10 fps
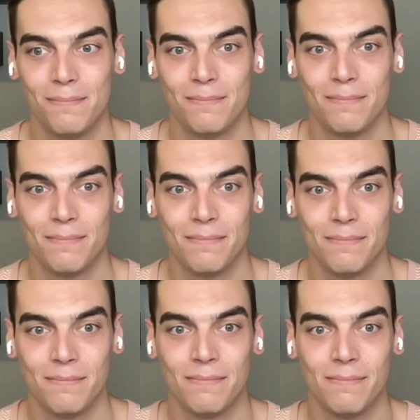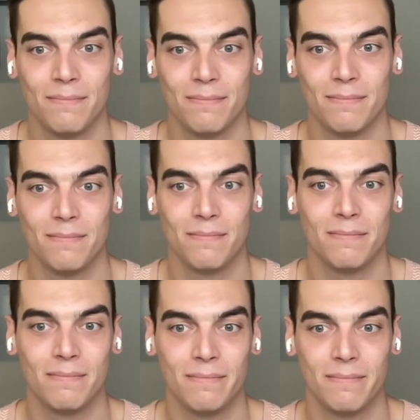
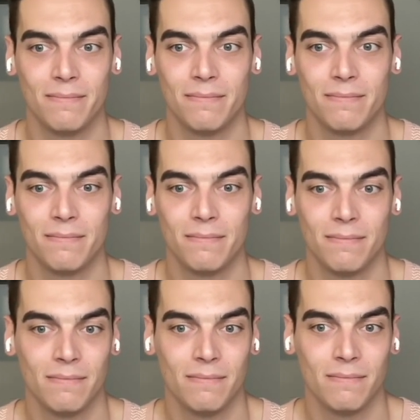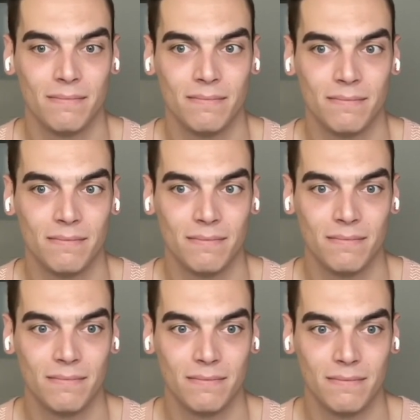
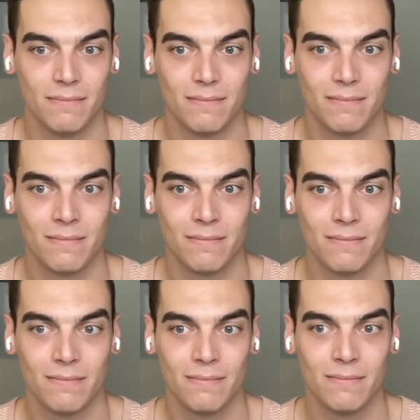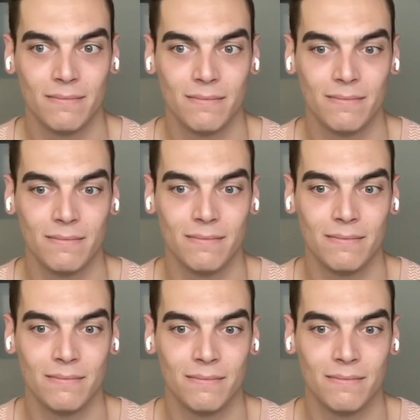(not speaking)